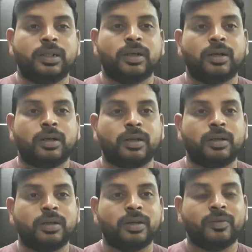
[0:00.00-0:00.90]

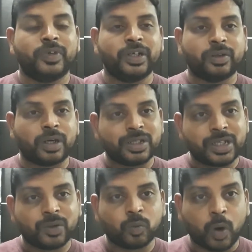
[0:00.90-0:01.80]
or we need to
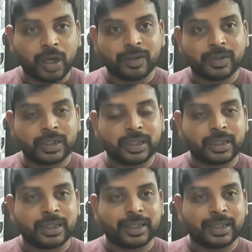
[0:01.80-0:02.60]
understand what our